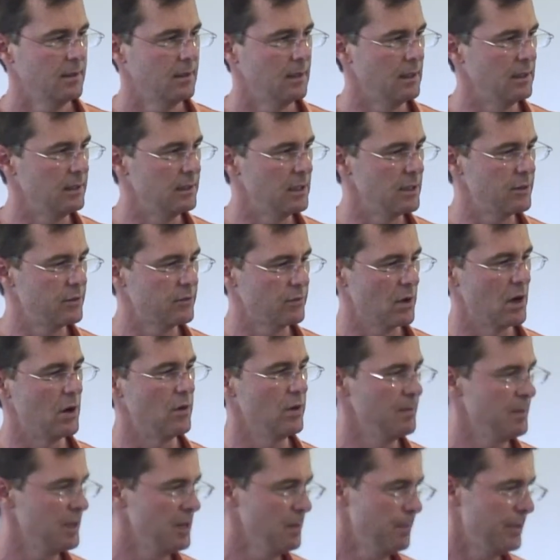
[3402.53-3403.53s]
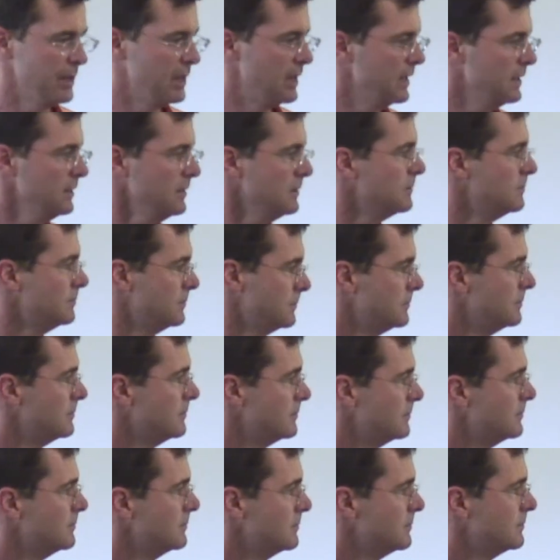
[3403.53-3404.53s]
And they throw him in a pit,
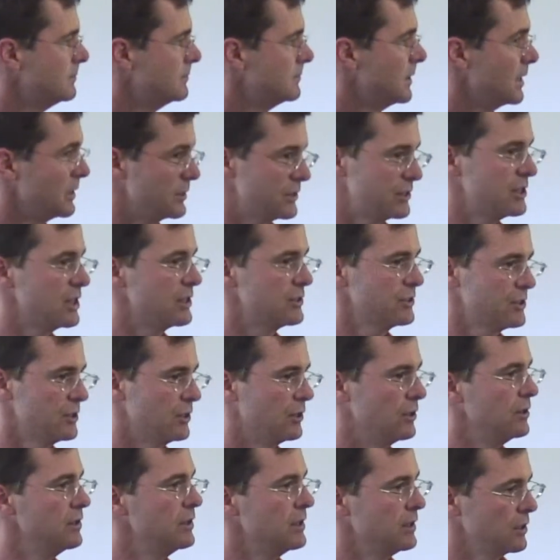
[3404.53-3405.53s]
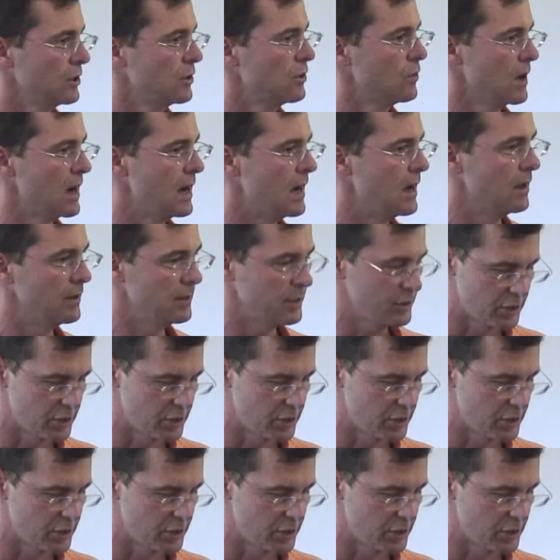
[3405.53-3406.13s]
a cistern in the ground.